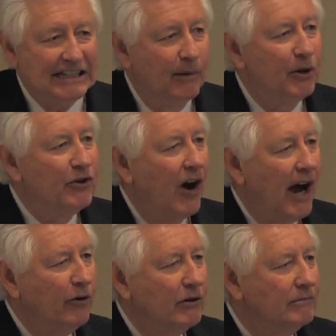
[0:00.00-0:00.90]
similar
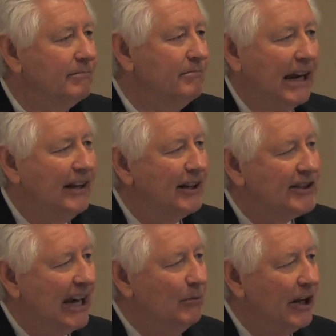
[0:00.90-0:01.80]
driver making the
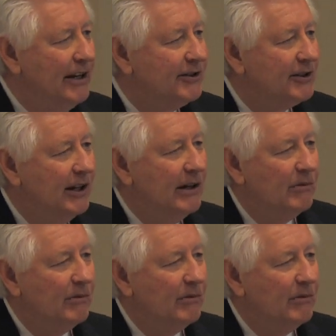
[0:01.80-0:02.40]
same lease